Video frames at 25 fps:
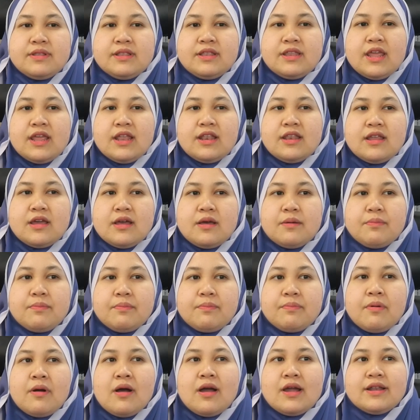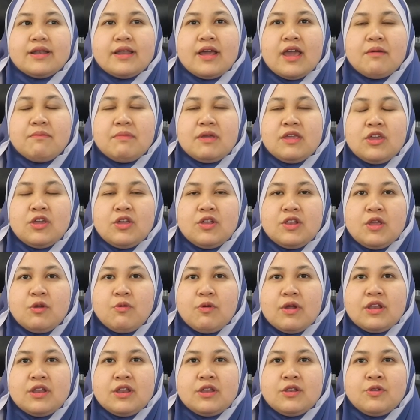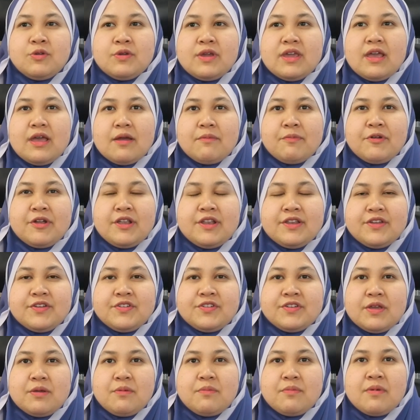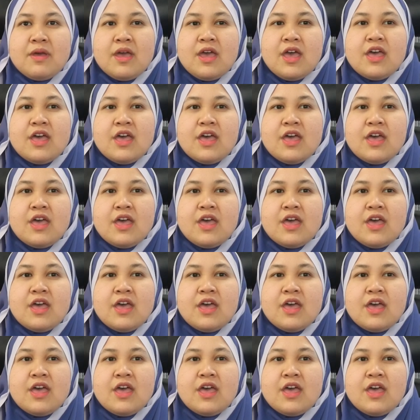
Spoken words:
did part-time in uni where they're doing apprenticeship.